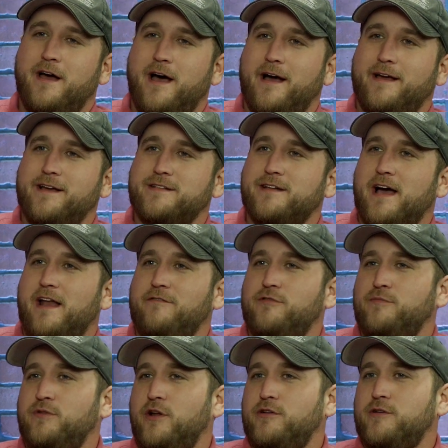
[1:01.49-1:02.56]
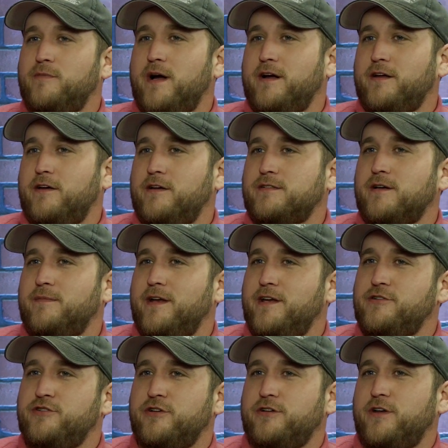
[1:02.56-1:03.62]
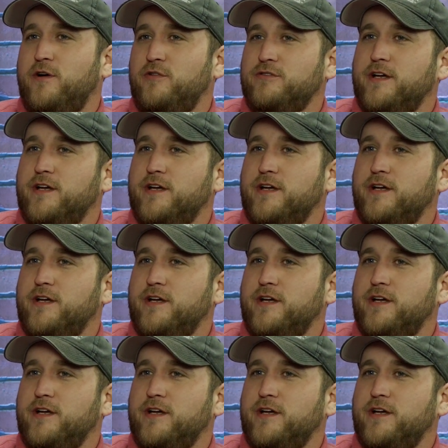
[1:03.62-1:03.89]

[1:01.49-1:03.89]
I guess kind of a blunder by Gus. I mean, he should have known